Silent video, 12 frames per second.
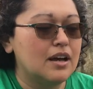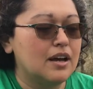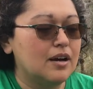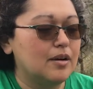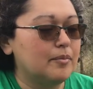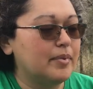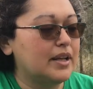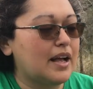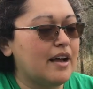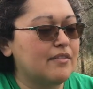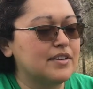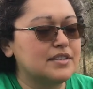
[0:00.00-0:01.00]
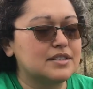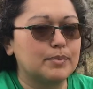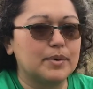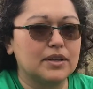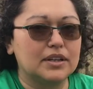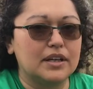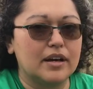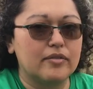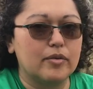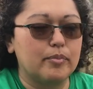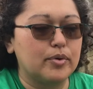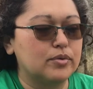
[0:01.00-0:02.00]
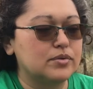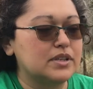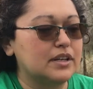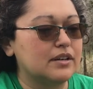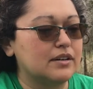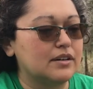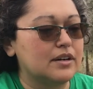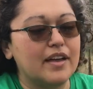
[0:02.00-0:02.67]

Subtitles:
But I have the stability of a boot here.